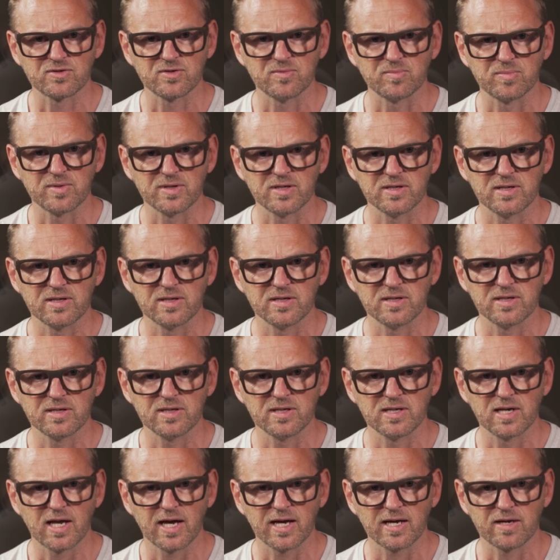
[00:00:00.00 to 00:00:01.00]
to
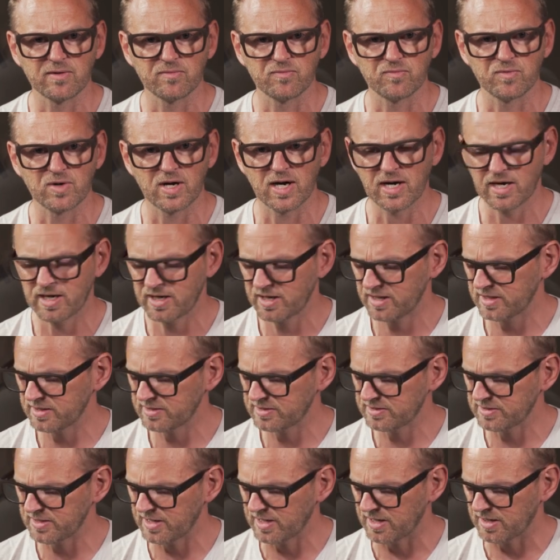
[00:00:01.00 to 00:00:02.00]
be like right
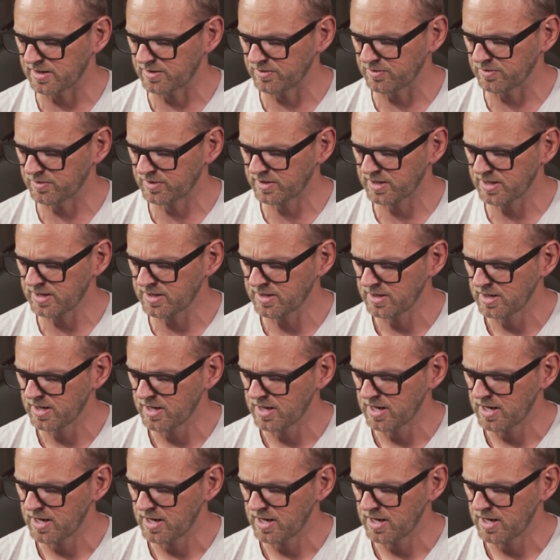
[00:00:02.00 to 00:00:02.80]
there, okay?